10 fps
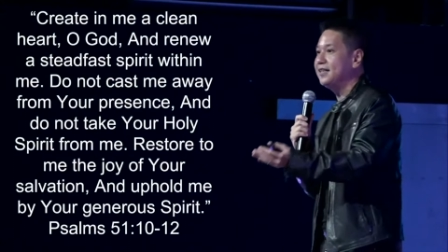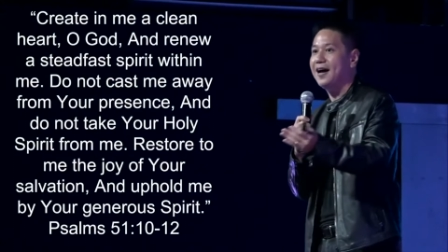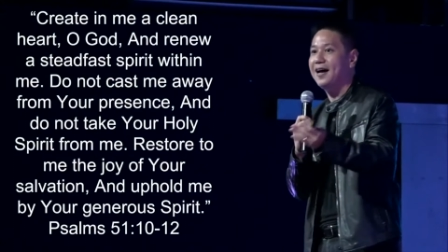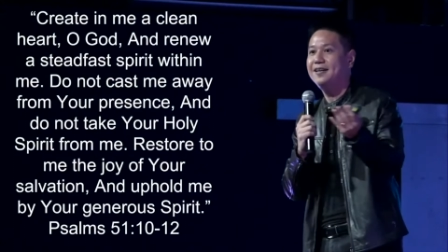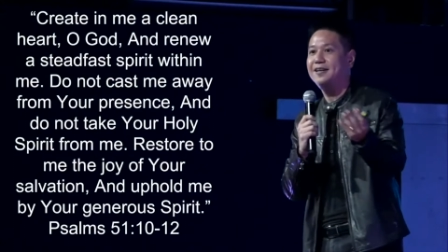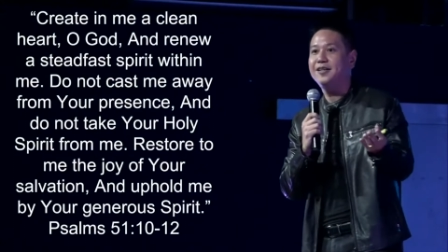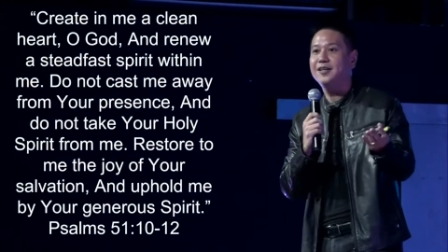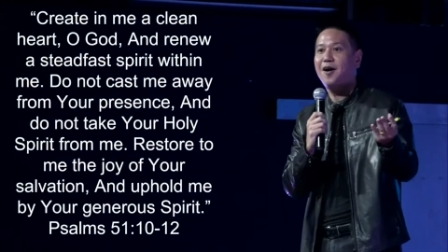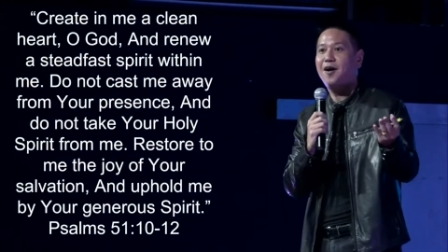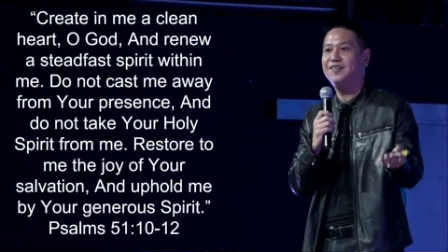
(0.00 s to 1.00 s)
under the
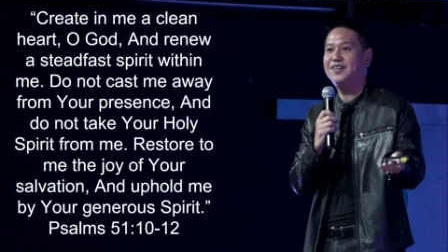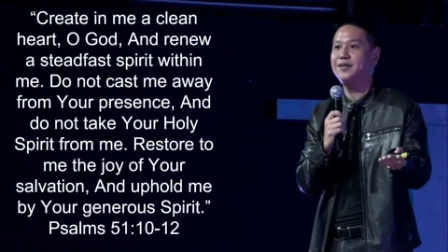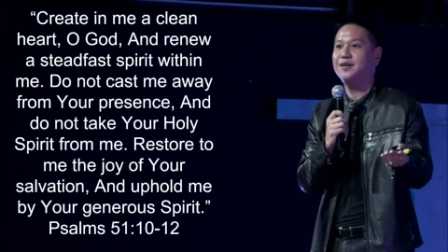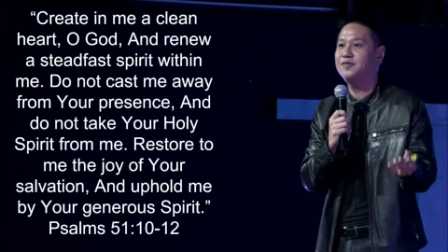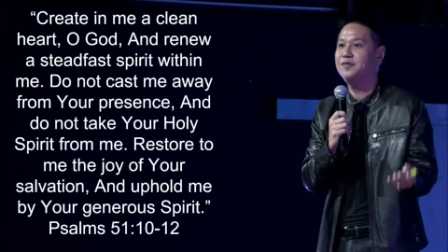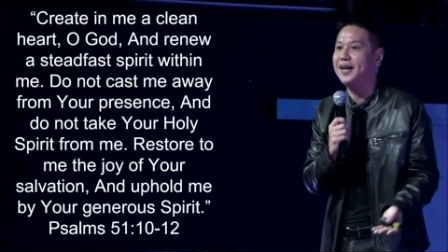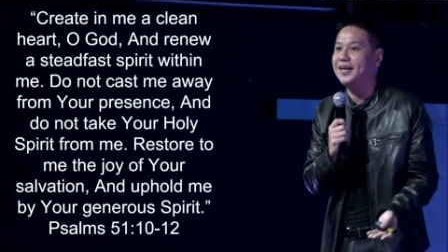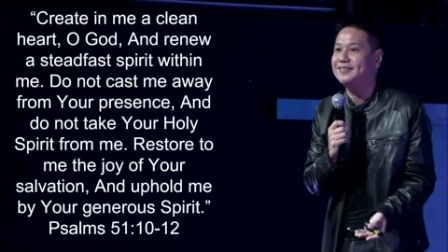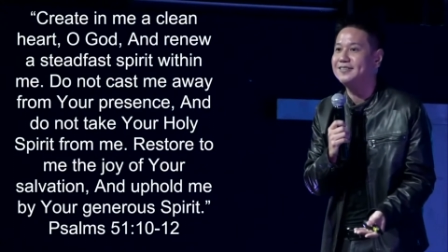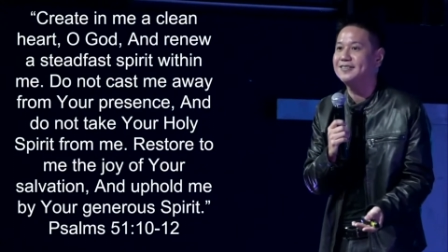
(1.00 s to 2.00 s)
covenant of
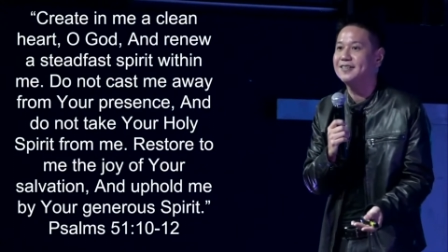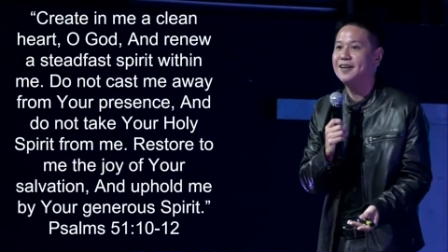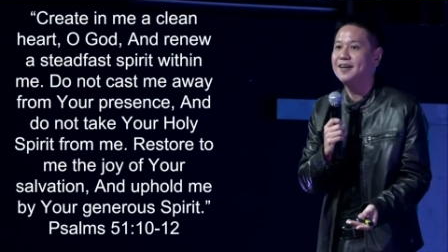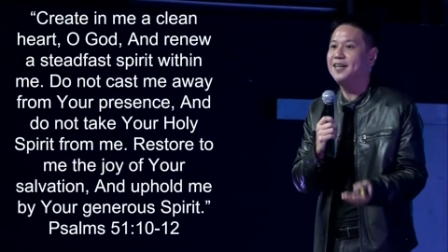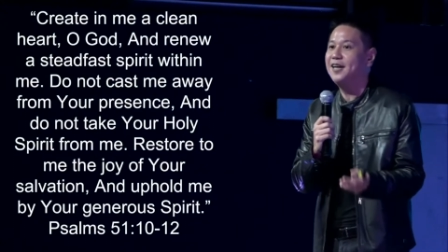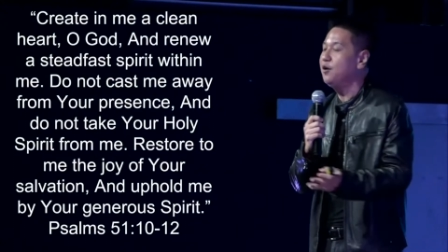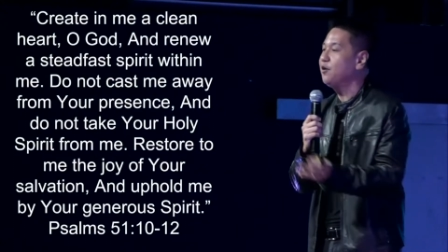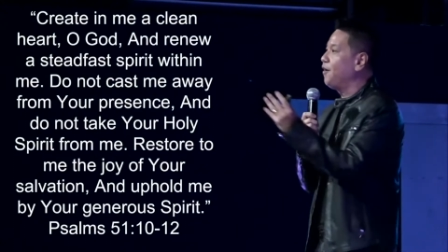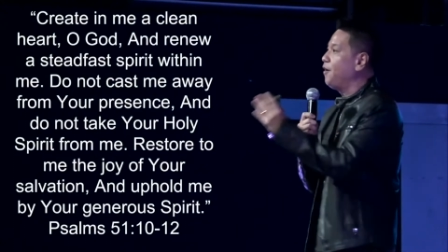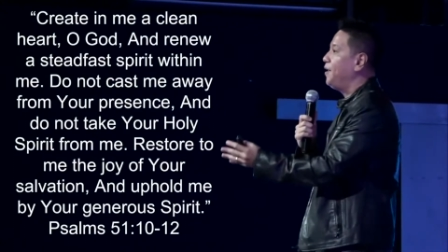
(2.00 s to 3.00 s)
grace. He looked
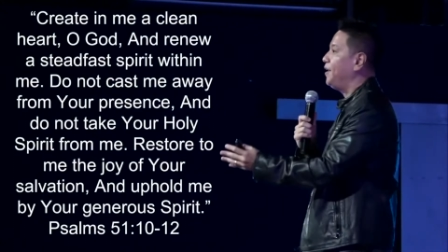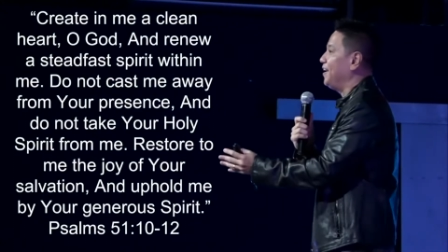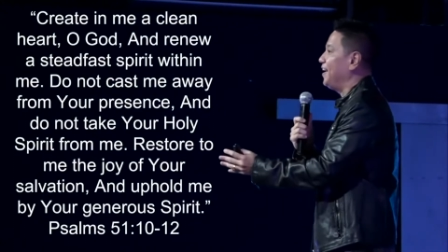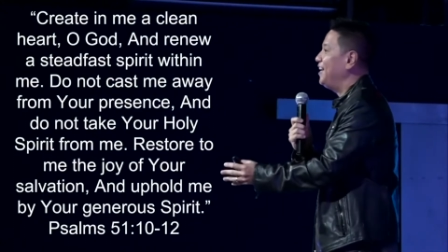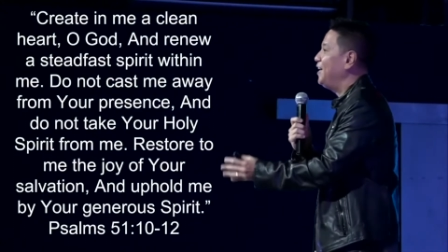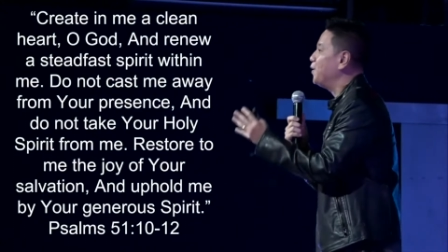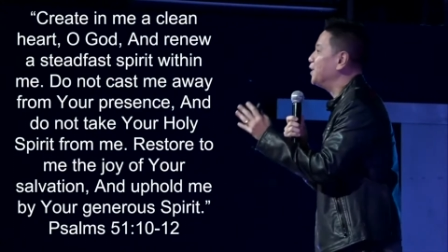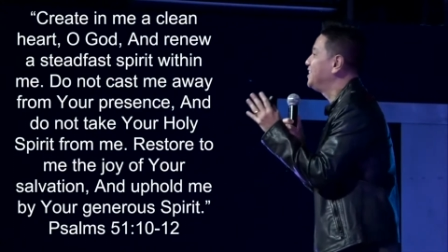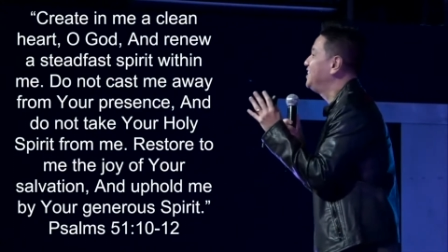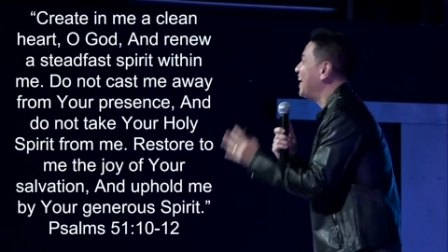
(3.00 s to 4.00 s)
forward and he was
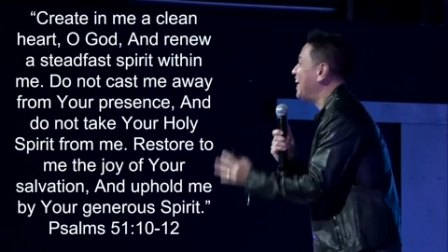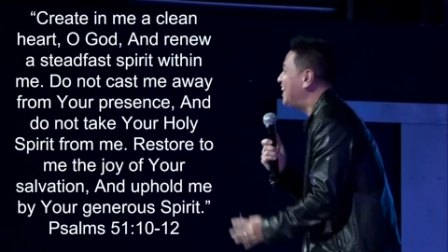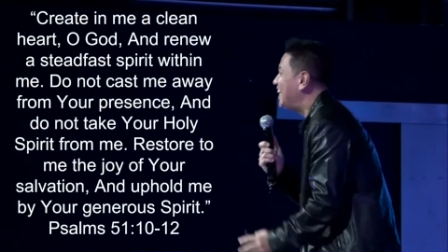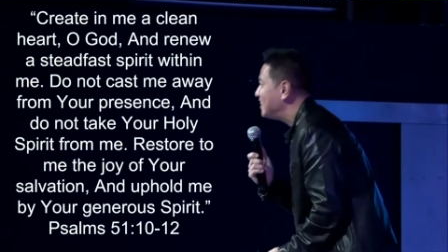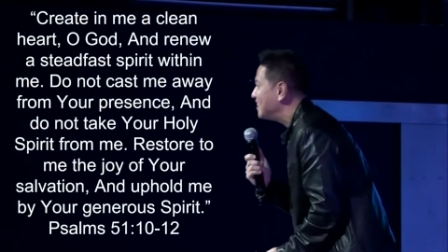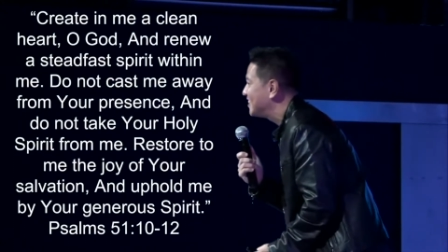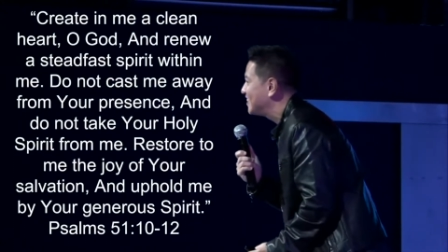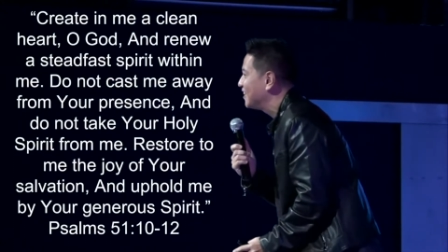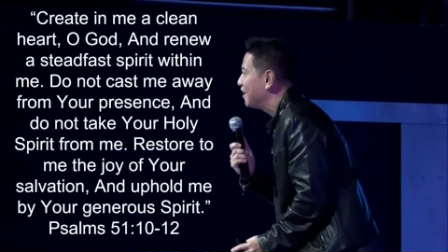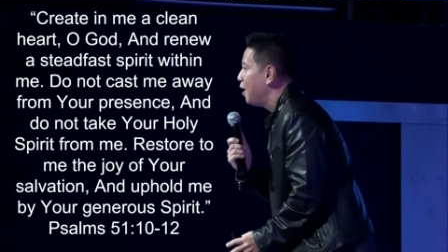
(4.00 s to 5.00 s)

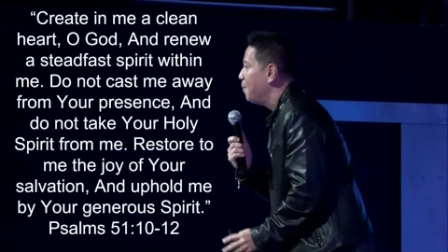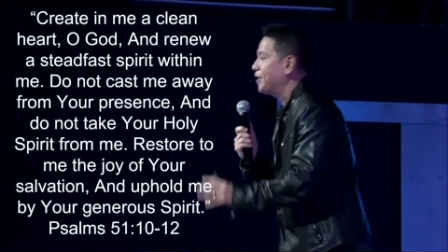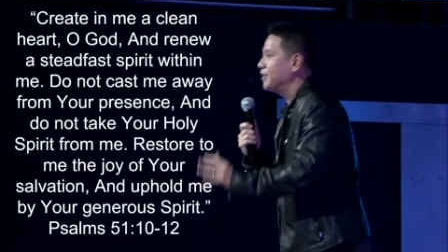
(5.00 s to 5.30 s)
jealous because